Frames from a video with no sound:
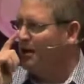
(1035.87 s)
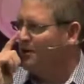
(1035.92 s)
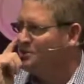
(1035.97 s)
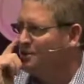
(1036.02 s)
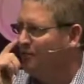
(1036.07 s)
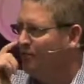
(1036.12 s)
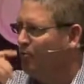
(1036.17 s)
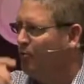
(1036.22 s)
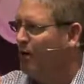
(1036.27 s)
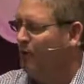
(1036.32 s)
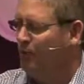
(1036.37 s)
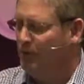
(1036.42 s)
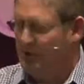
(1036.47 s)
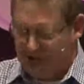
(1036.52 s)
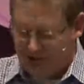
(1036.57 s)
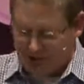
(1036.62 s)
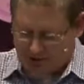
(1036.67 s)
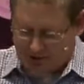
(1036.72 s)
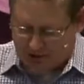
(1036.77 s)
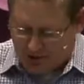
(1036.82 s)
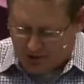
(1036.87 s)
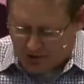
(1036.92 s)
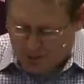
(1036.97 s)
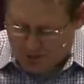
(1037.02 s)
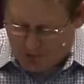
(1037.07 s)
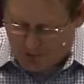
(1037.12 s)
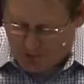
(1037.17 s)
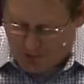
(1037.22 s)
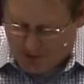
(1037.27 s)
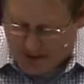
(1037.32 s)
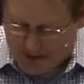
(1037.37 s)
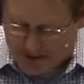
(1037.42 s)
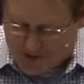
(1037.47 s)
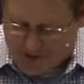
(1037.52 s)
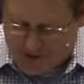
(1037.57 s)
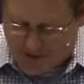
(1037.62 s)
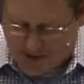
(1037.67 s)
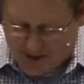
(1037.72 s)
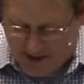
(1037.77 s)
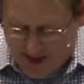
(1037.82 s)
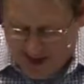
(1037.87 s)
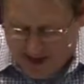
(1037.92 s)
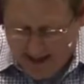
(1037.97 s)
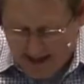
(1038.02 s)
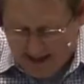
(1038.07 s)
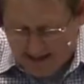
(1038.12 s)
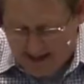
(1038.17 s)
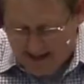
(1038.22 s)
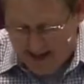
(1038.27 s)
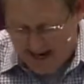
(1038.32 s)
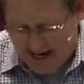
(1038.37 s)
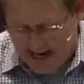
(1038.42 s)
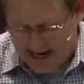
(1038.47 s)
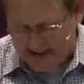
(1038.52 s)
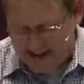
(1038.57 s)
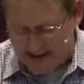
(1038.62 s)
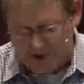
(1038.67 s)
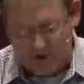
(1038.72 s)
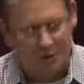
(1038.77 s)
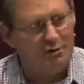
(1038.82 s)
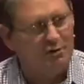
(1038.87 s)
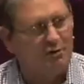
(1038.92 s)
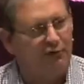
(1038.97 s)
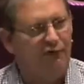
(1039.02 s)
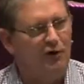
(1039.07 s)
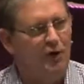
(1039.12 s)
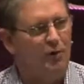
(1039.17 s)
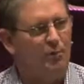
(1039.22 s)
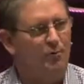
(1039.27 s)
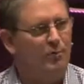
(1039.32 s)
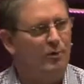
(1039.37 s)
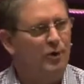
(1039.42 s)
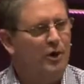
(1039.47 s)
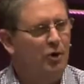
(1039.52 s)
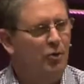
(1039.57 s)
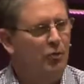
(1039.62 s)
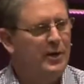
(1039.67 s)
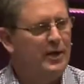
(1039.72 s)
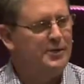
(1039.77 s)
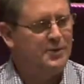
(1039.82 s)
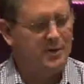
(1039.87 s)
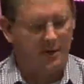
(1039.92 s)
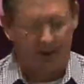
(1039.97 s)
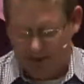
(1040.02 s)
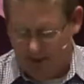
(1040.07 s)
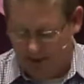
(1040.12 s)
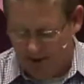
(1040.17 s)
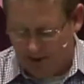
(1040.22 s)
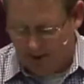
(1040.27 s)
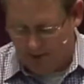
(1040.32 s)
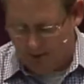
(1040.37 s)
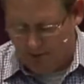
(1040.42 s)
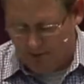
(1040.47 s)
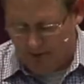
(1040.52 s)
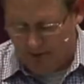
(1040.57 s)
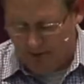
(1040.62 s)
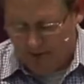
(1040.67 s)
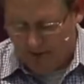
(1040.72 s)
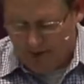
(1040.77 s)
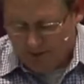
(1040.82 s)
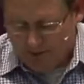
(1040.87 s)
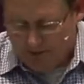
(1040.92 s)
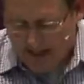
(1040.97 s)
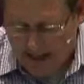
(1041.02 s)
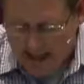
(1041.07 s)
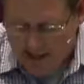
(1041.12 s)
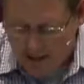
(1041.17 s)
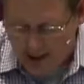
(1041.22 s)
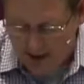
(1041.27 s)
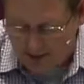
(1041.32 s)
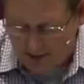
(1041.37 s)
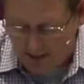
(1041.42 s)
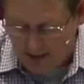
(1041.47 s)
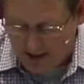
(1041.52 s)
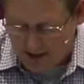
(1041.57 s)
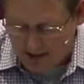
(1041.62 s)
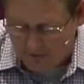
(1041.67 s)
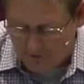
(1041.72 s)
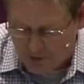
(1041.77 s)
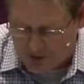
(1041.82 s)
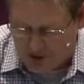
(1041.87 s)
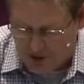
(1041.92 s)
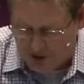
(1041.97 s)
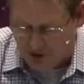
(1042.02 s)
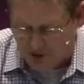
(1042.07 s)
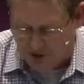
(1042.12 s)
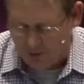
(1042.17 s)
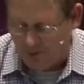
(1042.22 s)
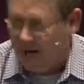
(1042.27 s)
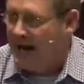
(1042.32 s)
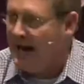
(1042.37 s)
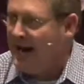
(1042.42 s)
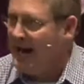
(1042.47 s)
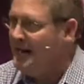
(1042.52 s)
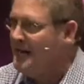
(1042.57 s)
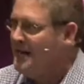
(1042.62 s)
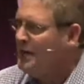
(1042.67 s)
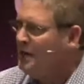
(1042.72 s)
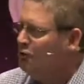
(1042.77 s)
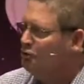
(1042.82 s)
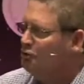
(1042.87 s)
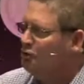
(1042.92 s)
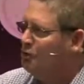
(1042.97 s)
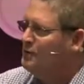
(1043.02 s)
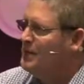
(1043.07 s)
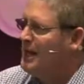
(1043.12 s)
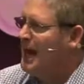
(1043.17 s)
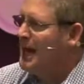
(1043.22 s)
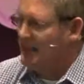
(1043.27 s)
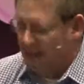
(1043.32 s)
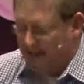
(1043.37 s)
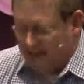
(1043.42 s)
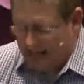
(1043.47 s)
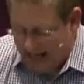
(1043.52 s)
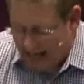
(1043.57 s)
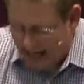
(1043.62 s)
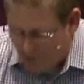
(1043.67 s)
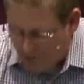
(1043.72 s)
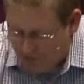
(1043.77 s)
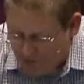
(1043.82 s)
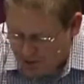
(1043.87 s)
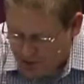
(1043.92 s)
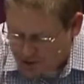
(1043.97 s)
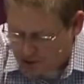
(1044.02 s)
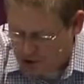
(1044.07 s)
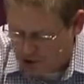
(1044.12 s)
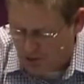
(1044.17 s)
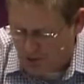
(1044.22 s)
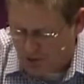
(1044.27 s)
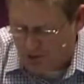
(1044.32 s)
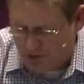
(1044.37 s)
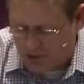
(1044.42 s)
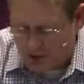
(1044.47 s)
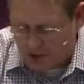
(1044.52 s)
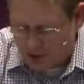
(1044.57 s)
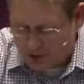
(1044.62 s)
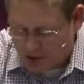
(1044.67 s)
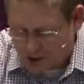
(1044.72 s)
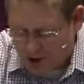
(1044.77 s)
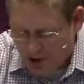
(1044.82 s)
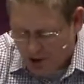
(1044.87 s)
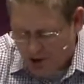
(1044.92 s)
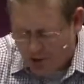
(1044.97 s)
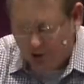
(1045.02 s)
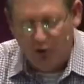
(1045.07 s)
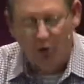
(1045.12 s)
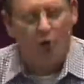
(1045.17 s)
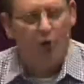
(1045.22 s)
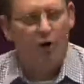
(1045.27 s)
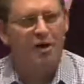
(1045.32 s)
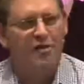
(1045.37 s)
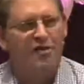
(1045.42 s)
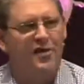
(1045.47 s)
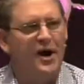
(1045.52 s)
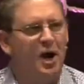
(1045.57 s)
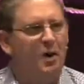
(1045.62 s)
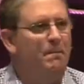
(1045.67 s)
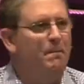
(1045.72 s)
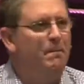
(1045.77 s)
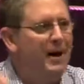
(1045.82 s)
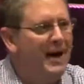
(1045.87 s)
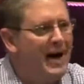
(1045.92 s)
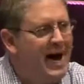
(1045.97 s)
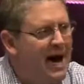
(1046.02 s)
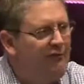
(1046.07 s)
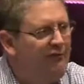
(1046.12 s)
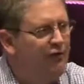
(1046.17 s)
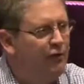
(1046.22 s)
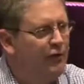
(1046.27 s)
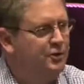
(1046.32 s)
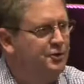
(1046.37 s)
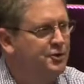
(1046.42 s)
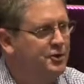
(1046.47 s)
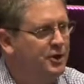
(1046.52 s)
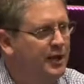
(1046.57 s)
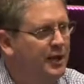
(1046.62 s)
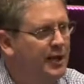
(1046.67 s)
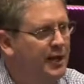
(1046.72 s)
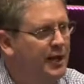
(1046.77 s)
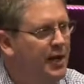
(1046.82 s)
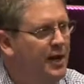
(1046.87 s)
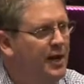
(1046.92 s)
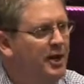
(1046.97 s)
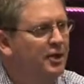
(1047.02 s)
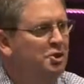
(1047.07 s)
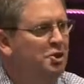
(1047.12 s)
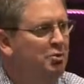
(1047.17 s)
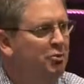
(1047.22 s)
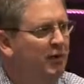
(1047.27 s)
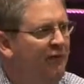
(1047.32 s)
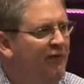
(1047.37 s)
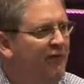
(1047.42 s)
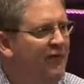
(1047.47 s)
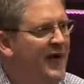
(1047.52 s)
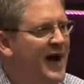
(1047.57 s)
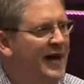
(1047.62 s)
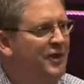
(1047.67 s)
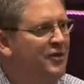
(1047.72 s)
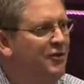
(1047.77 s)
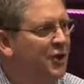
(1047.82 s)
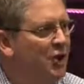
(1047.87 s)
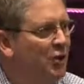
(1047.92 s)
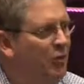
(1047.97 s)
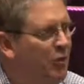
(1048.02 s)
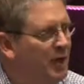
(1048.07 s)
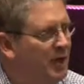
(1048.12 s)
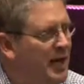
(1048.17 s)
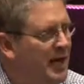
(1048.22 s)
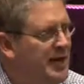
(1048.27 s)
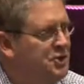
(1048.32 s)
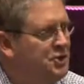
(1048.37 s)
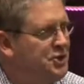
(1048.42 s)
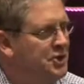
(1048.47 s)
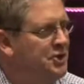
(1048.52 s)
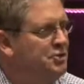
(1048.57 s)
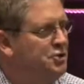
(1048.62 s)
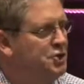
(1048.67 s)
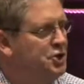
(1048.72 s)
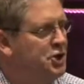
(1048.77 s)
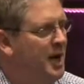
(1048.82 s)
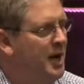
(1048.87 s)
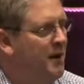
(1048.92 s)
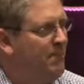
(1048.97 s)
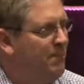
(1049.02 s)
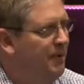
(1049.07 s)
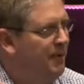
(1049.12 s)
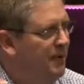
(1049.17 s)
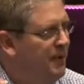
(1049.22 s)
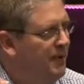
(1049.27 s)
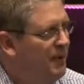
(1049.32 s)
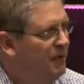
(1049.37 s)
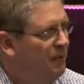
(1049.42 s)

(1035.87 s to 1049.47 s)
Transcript: much of what we just experienced in, in Haiti just a few weeks ago. The Haitian believers in Karai do not allow their struggles nor their poverty to affect their relationship